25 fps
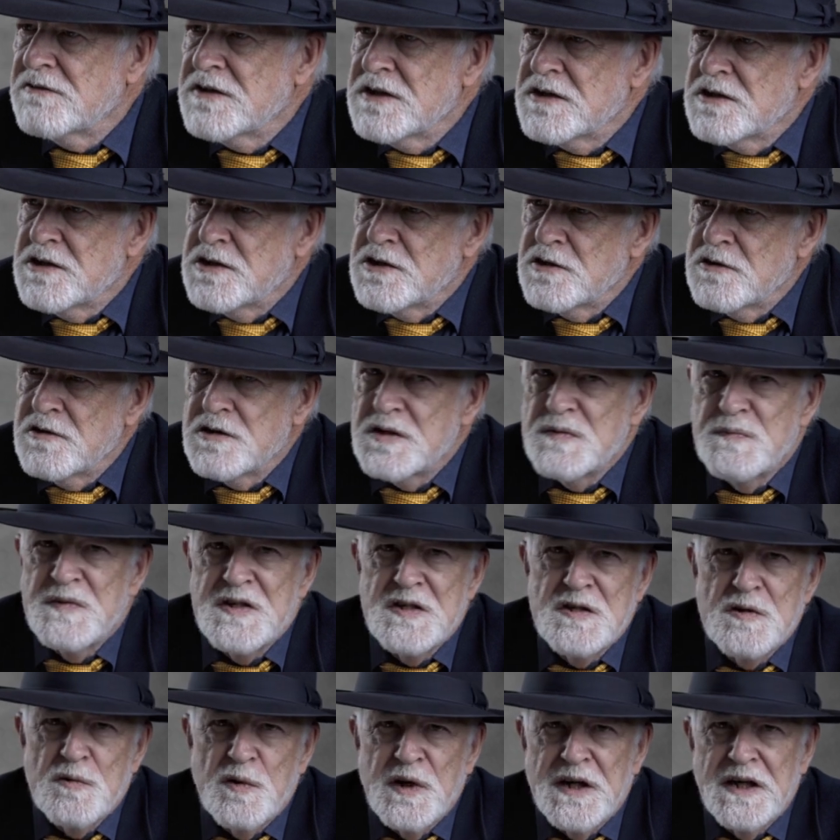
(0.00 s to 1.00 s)
to choose
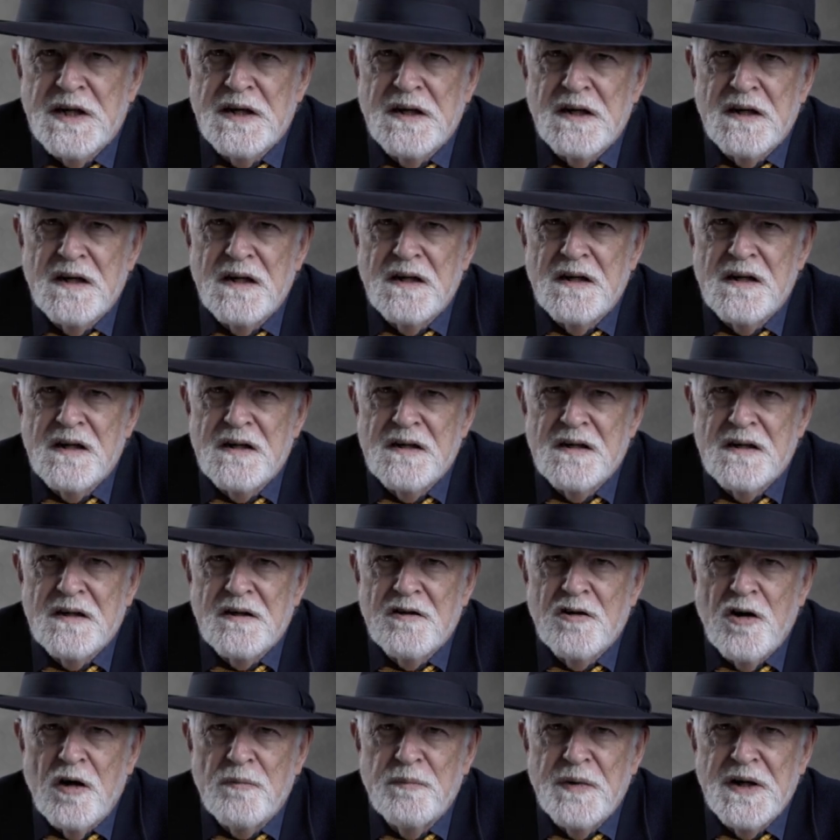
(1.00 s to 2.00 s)
between
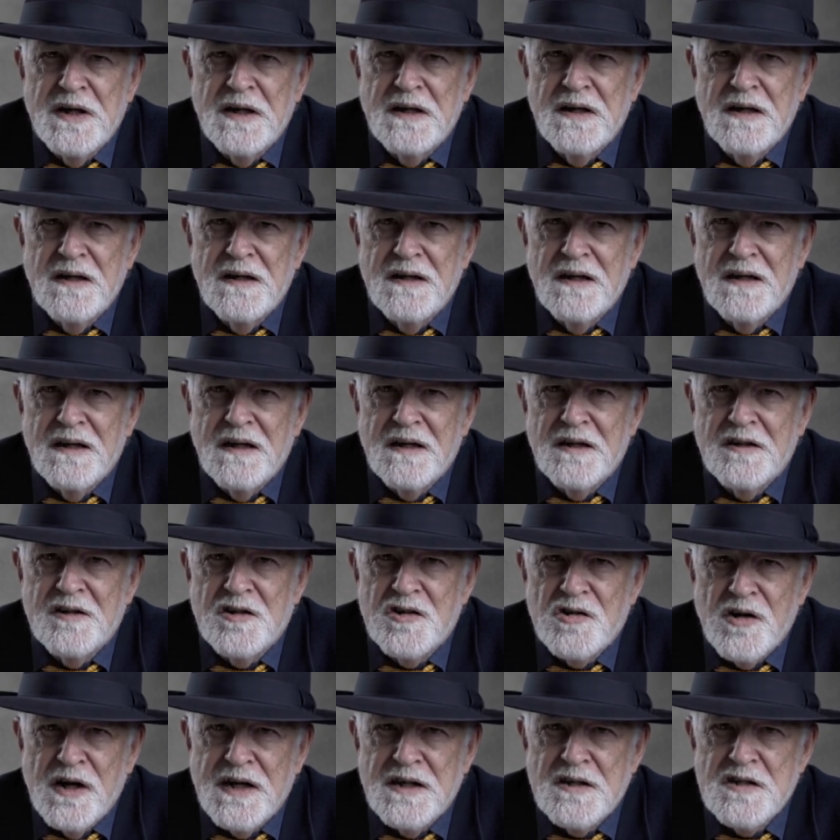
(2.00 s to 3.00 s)
copy and
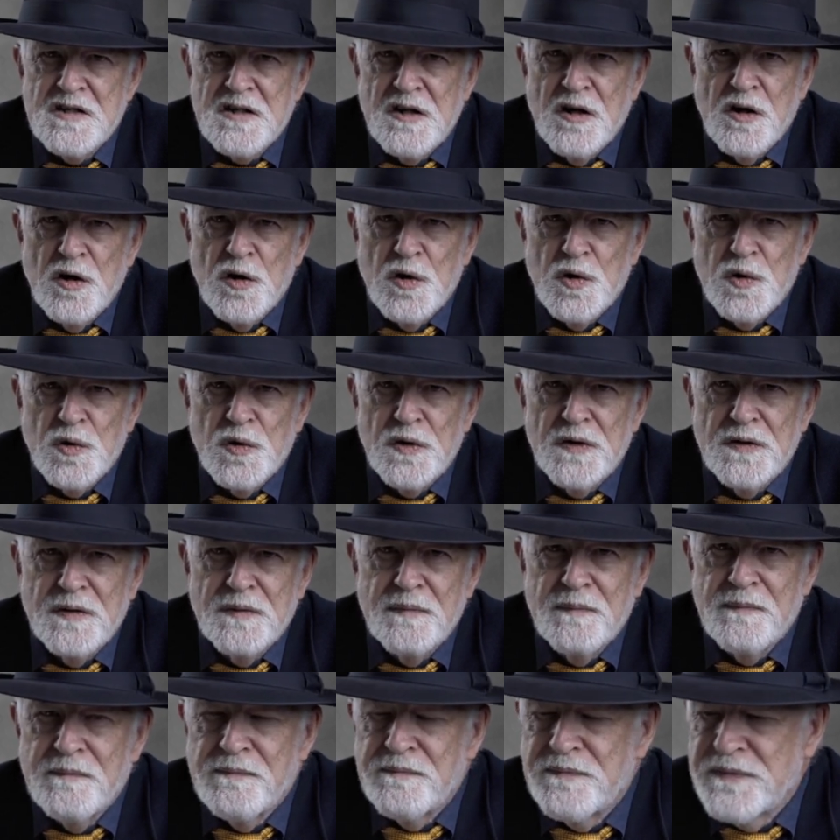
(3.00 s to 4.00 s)
transcode.
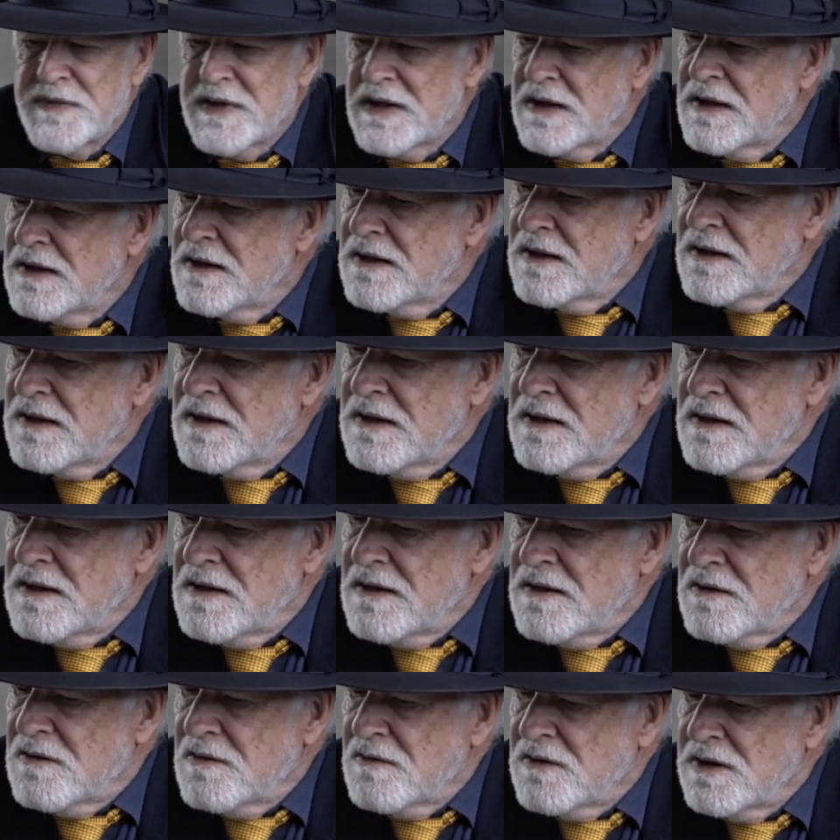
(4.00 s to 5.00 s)

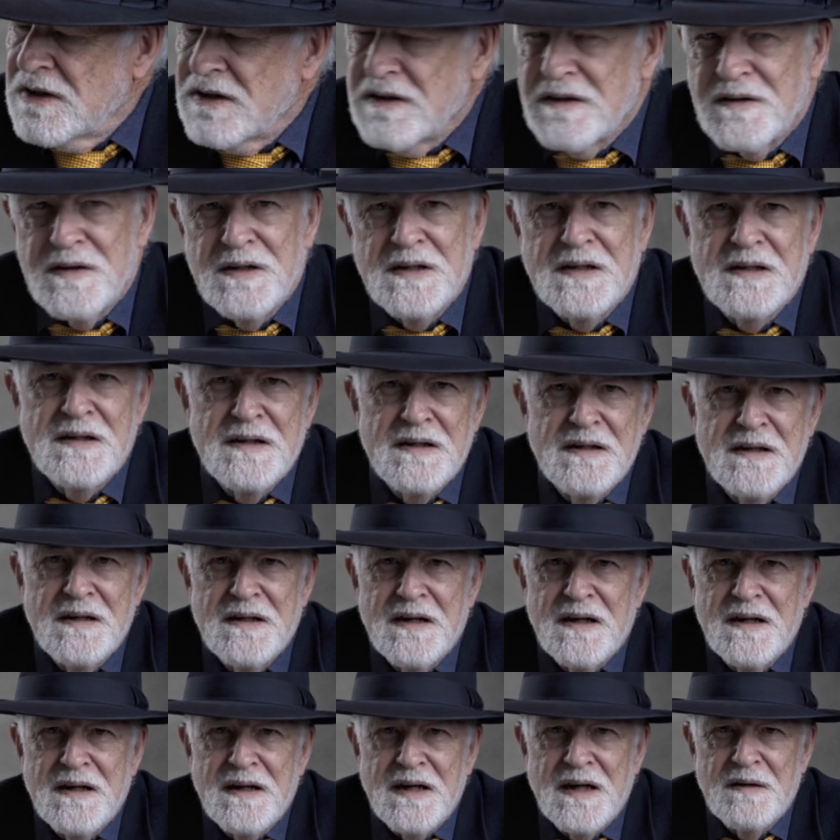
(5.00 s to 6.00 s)
Well,
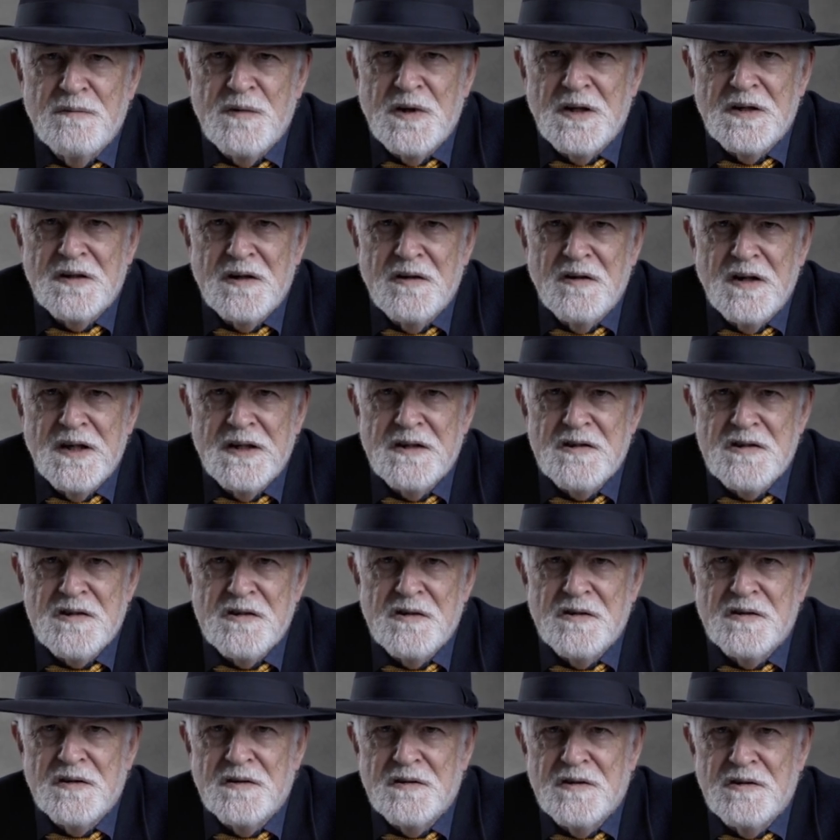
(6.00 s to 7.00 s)
I'm not going
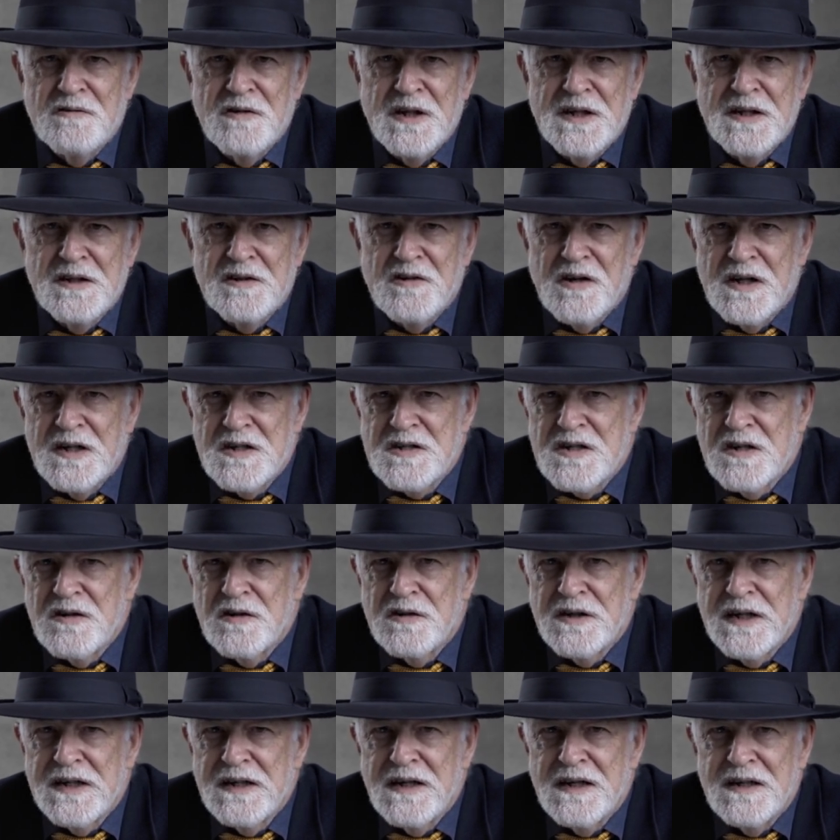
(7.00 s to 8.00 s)
to do any
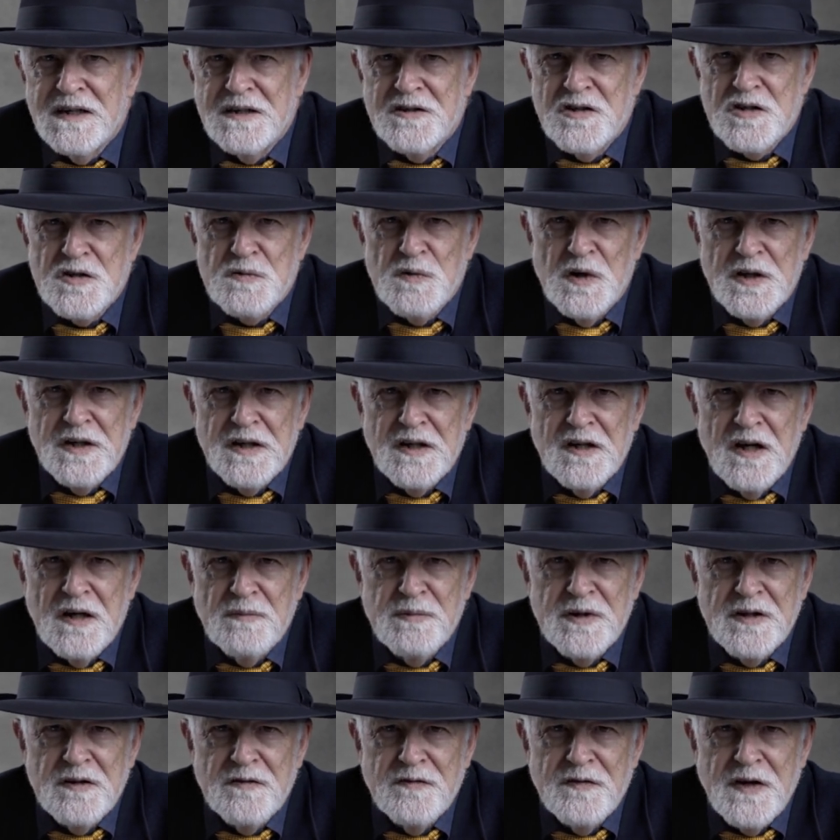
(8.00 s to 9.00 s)
transcoding. I just want to
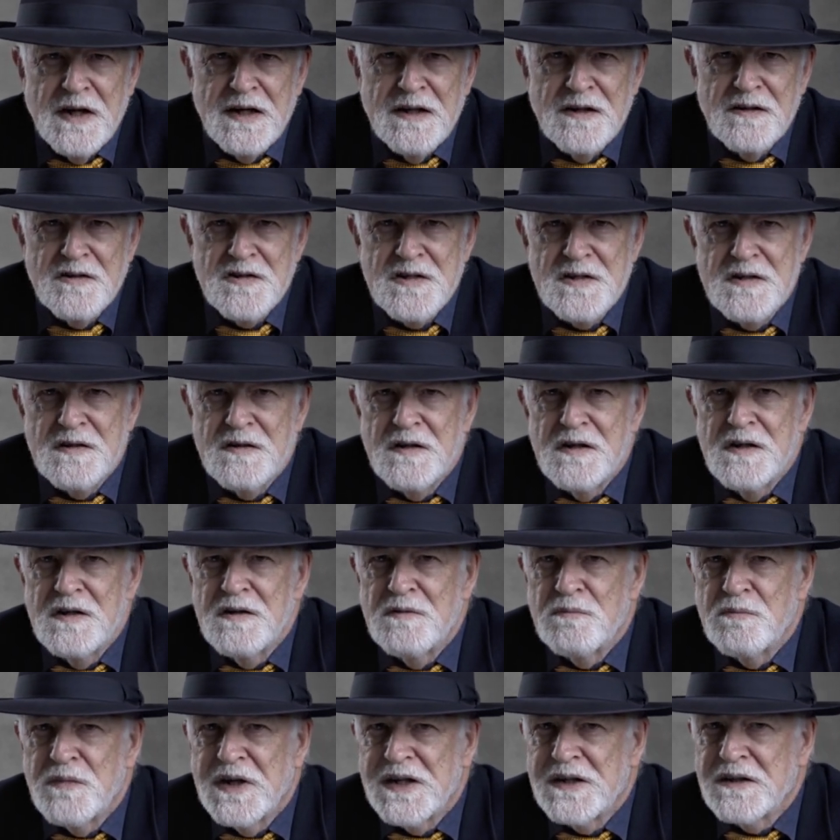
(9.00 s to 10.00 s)
copy the files,
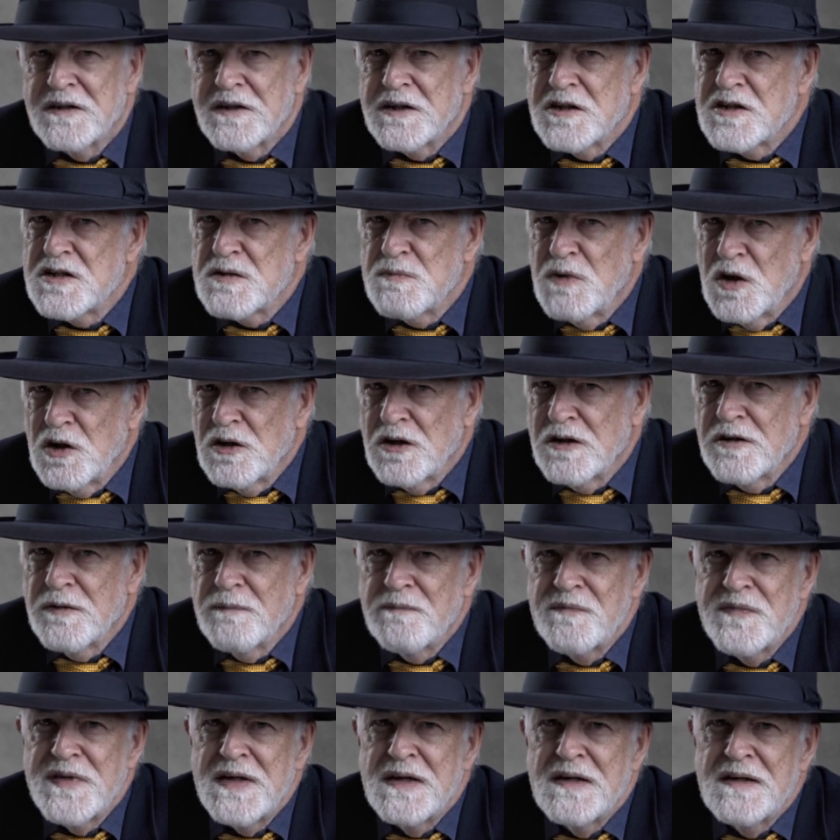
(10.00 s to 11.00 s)
make things smaller,
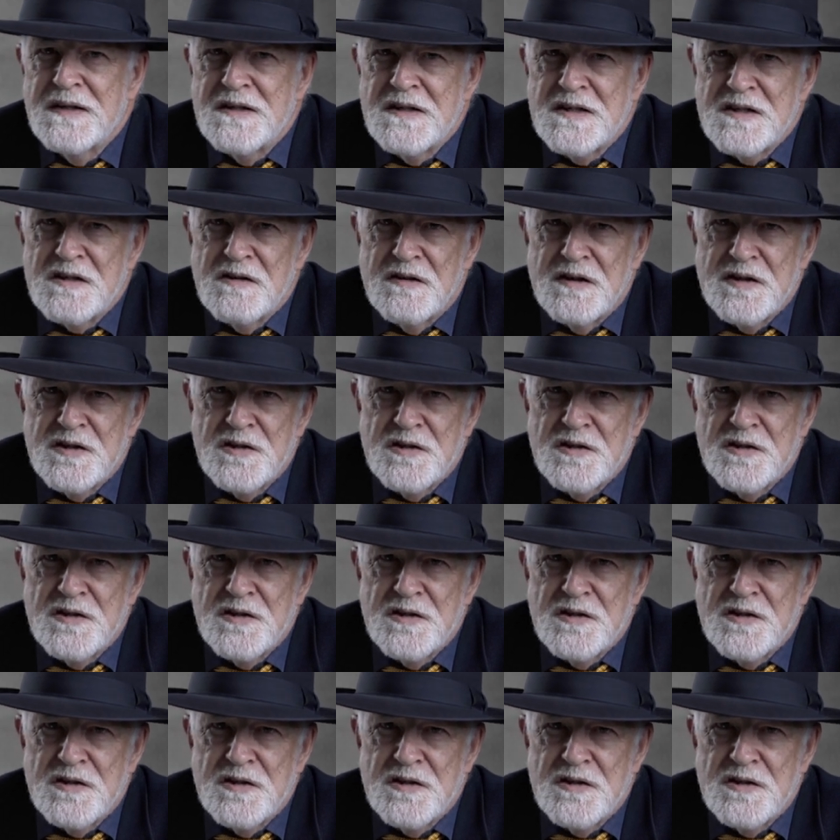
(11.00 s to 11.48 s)
so I'll